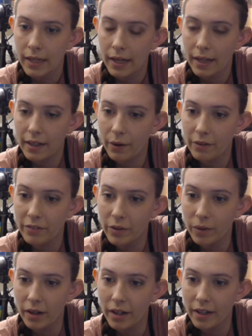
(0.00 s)
Hello
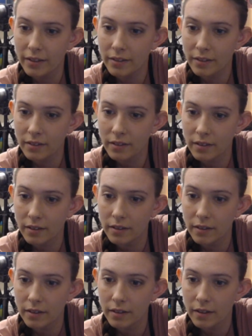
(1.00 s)
everyone.
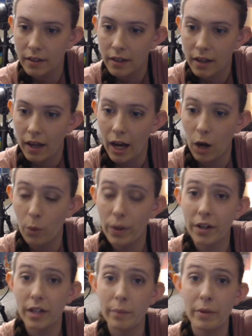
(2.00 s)
We
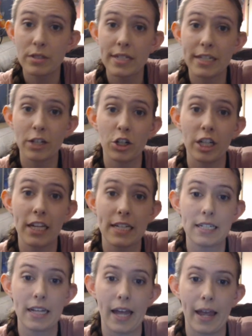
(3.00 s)
are going to be using acrylic
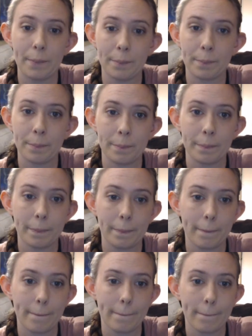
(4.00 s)
today.
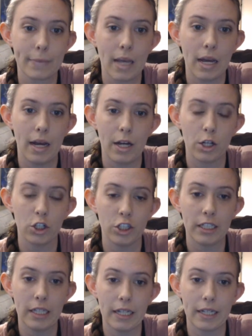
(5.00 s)

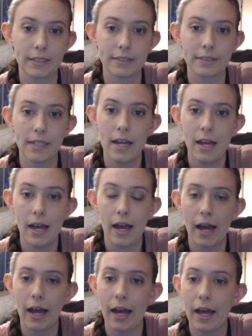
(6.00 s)
Acrylics.
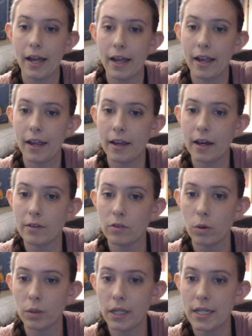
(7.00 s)
I have
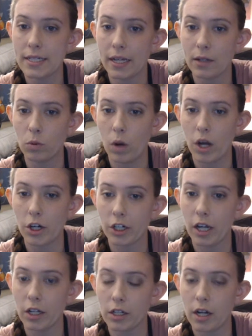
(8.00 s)
only done
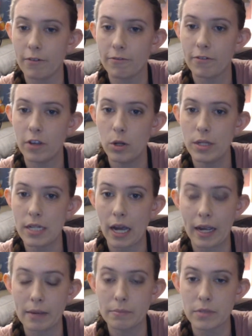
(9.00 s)
watercolor a few
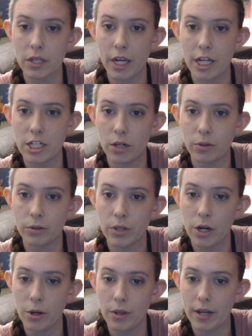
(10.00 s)
times, so I don't
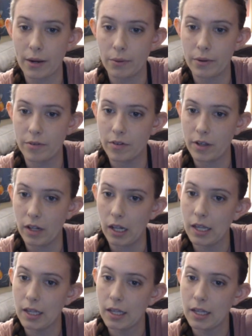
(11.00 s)
know that I would feel